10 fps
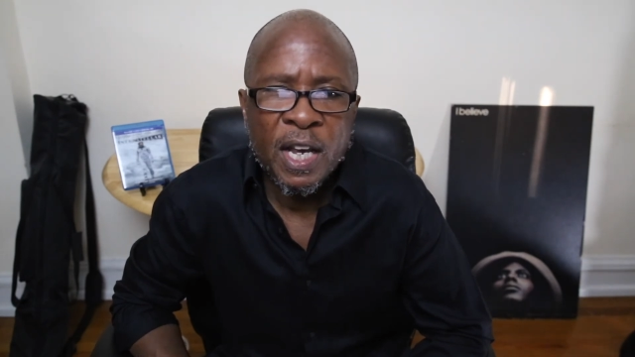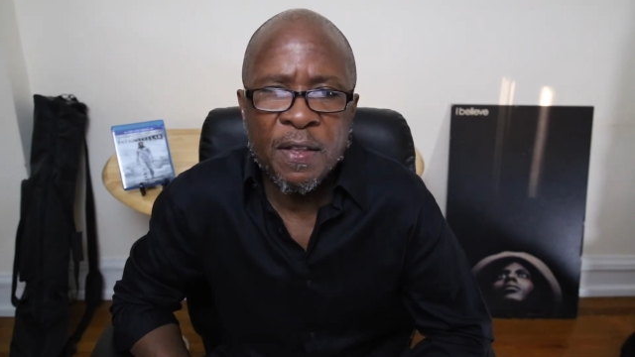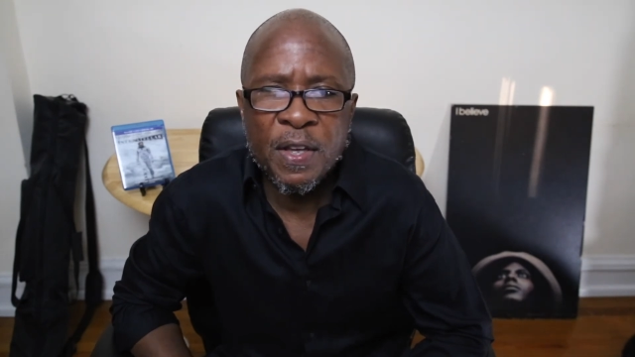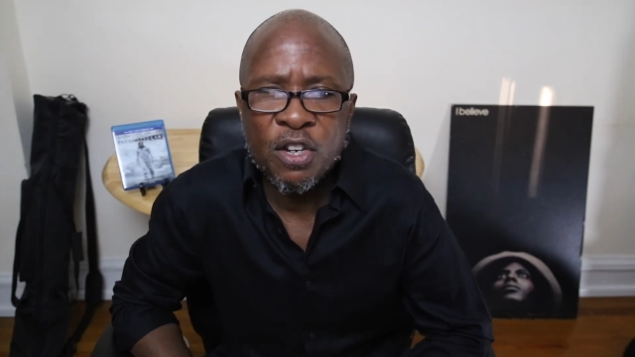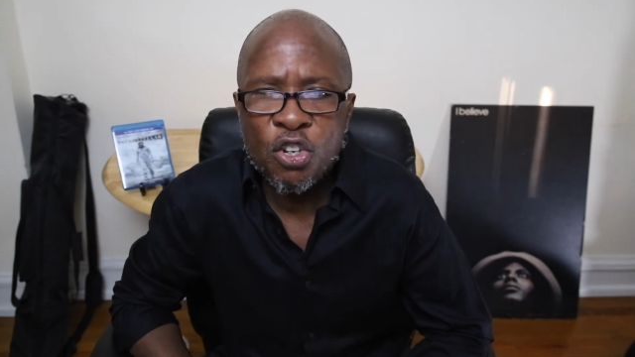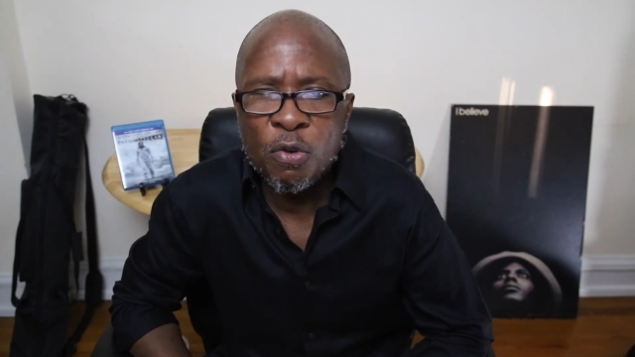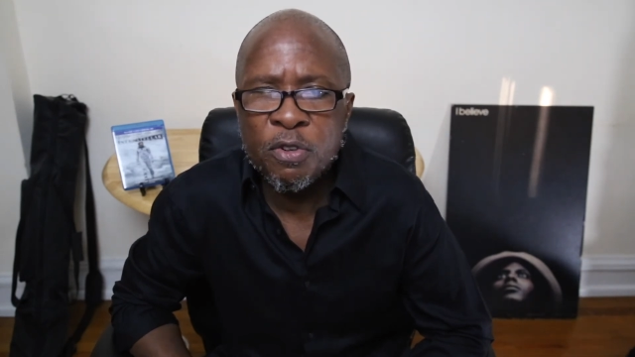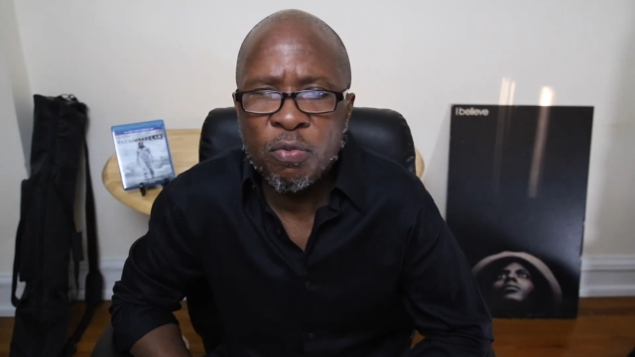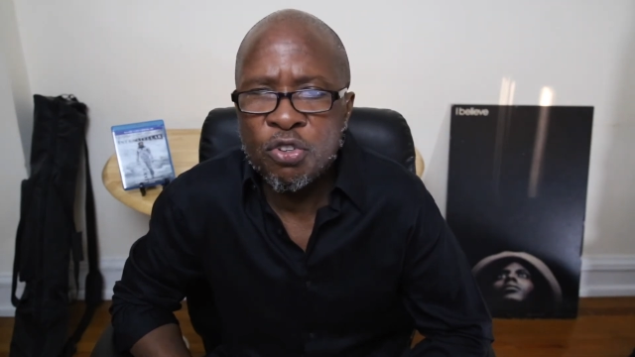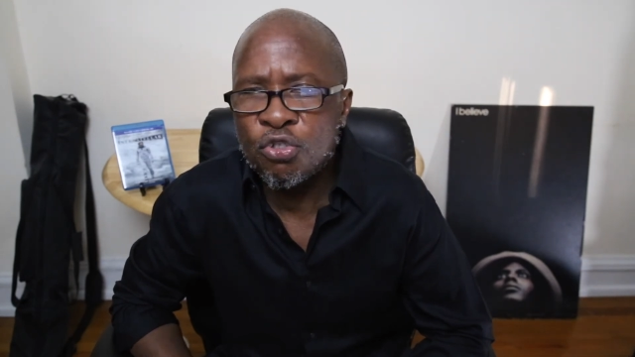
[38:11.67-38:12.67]
and that
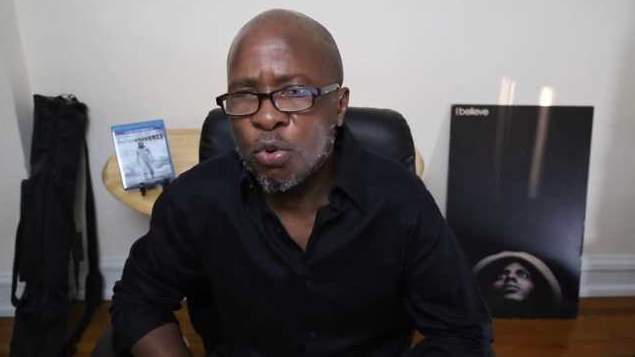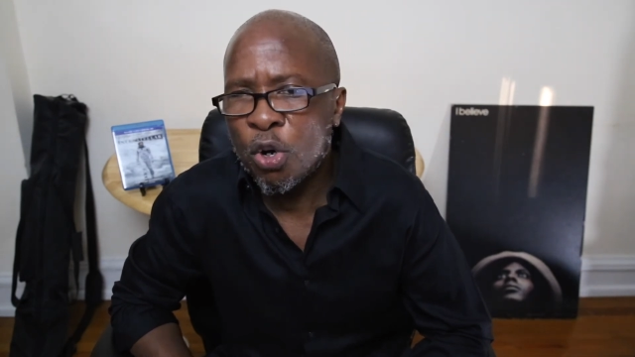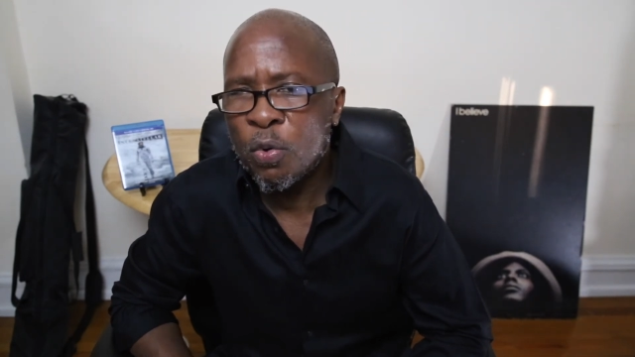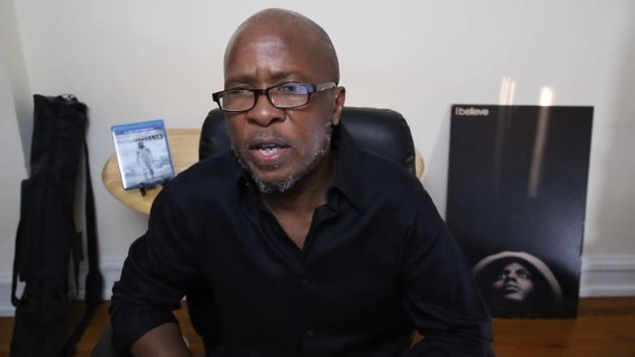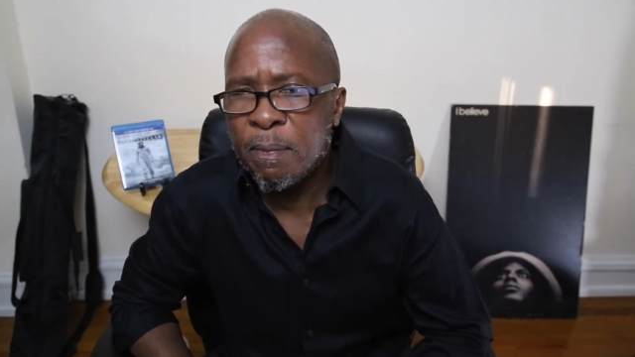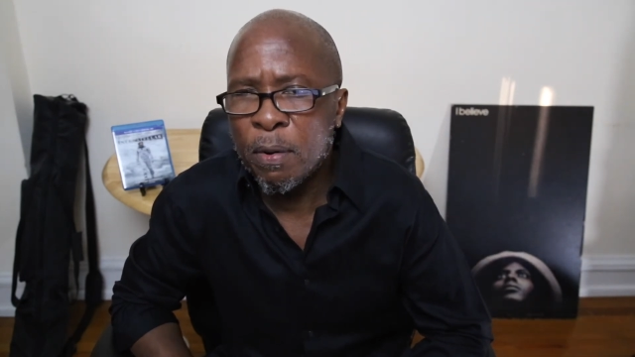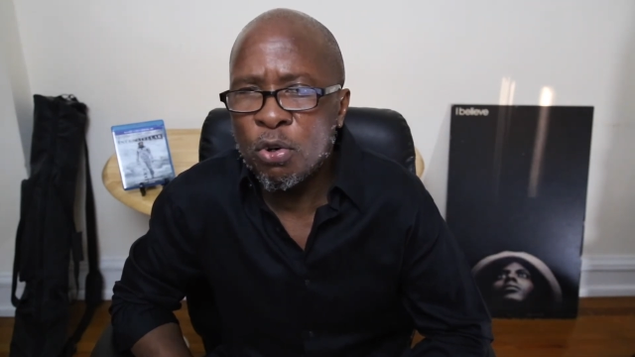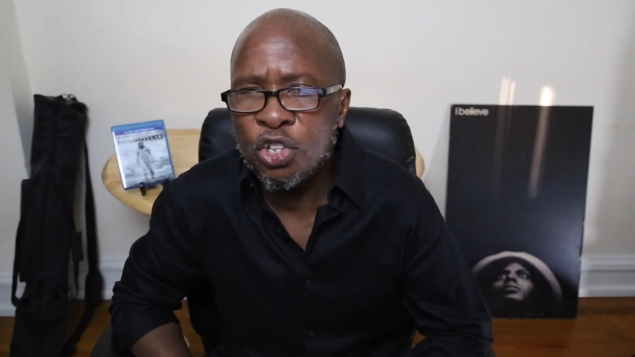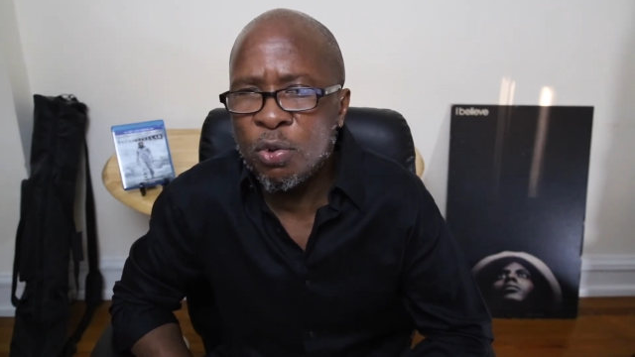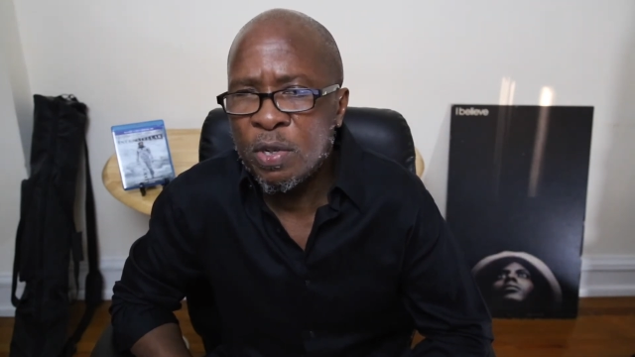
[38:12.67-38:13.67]
humans with strong
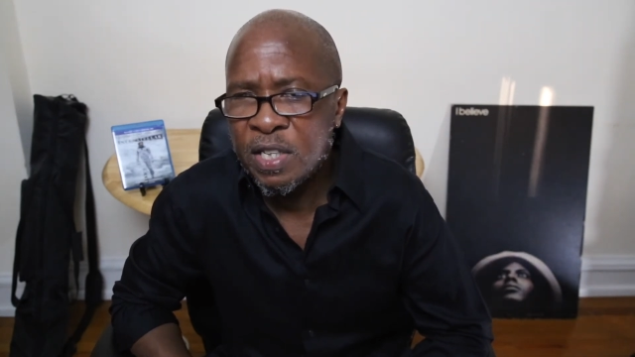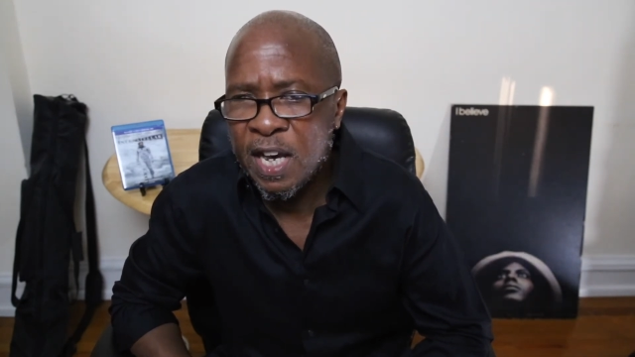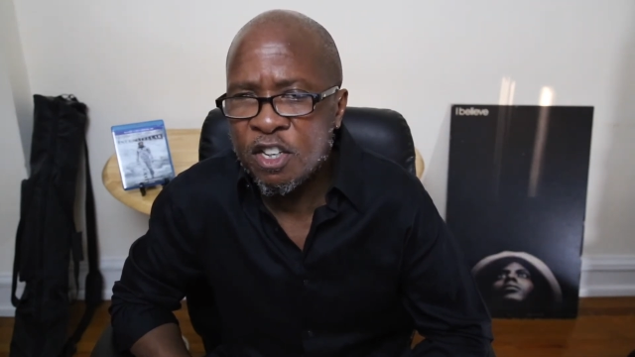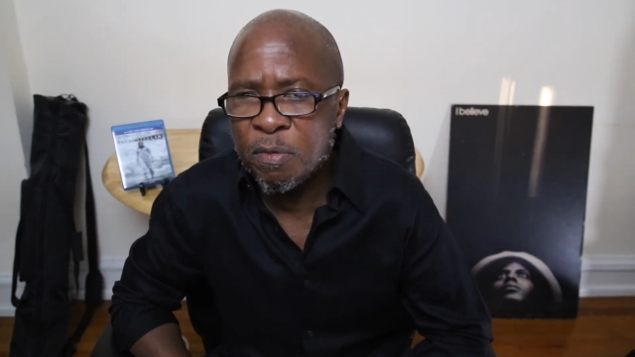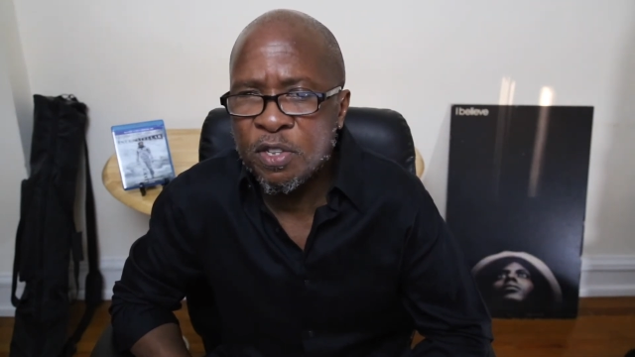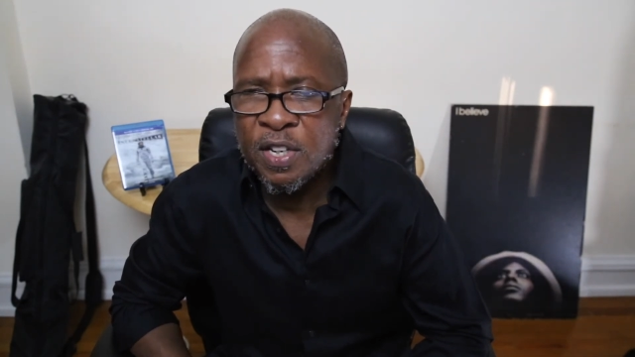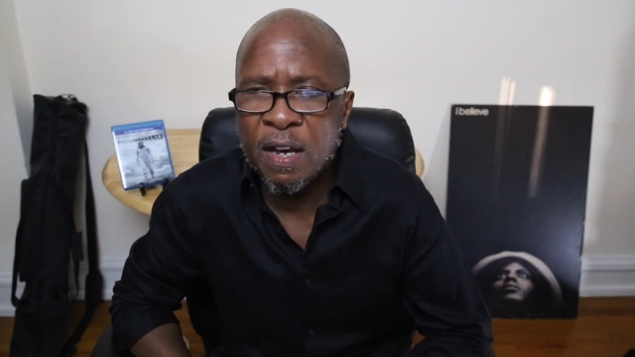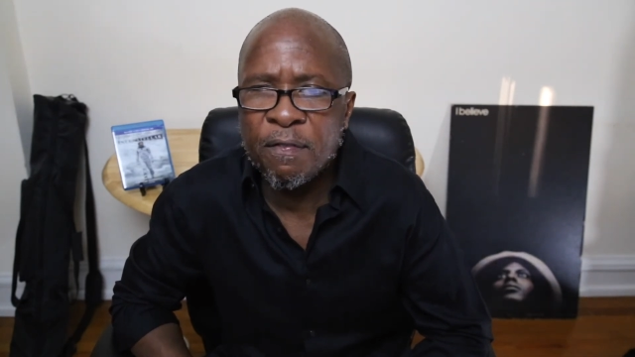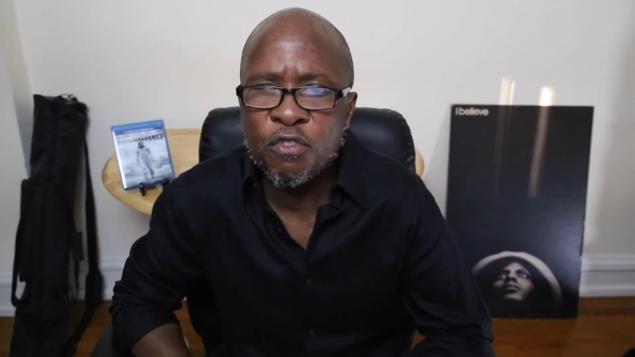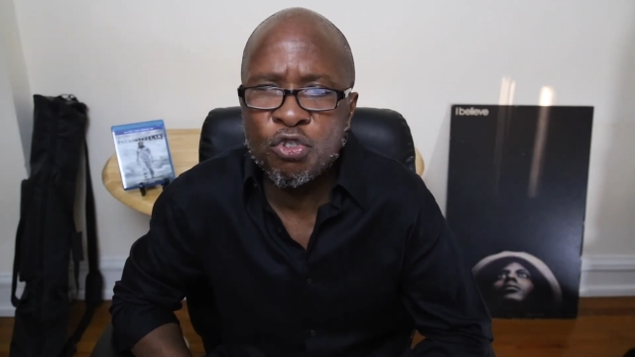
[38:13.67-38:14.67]
emotional attachments
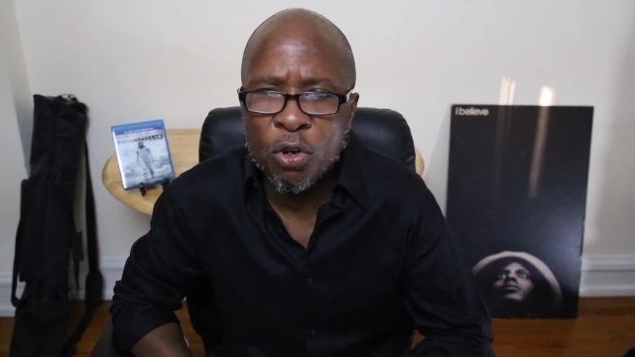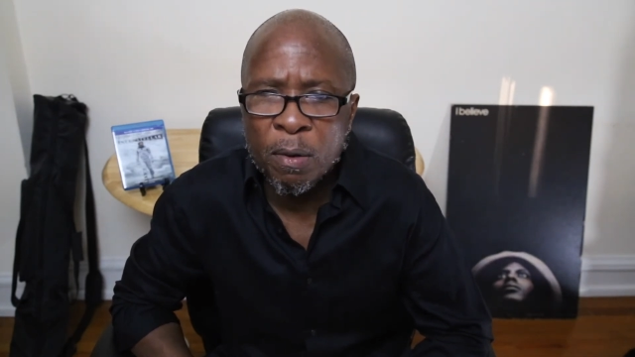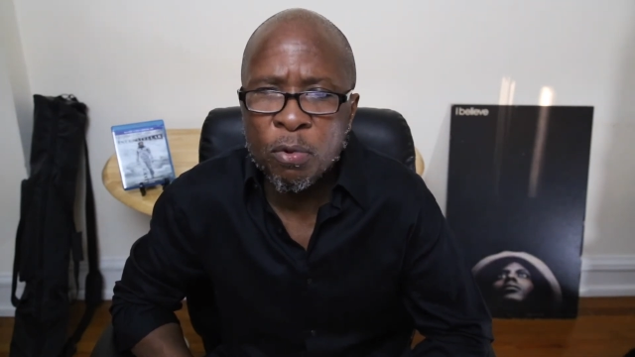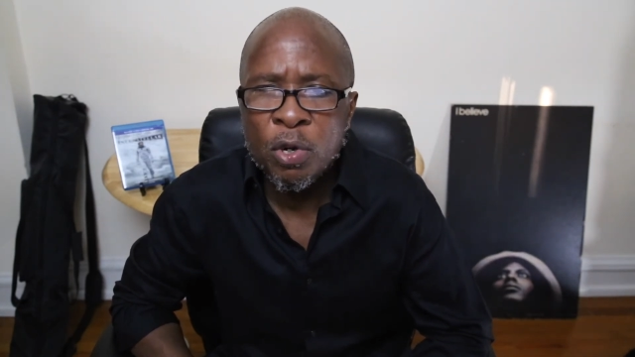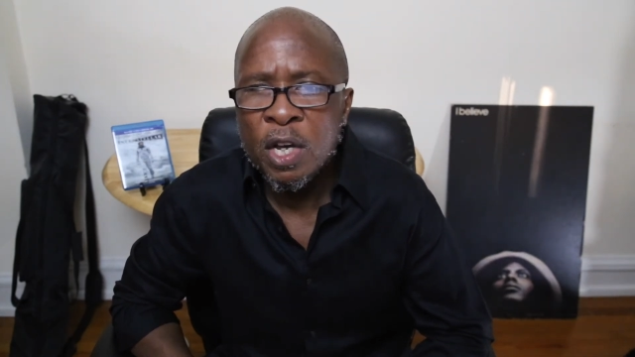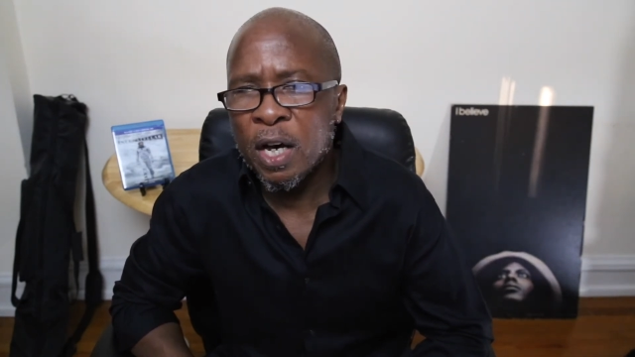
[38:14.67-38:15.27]
have trouble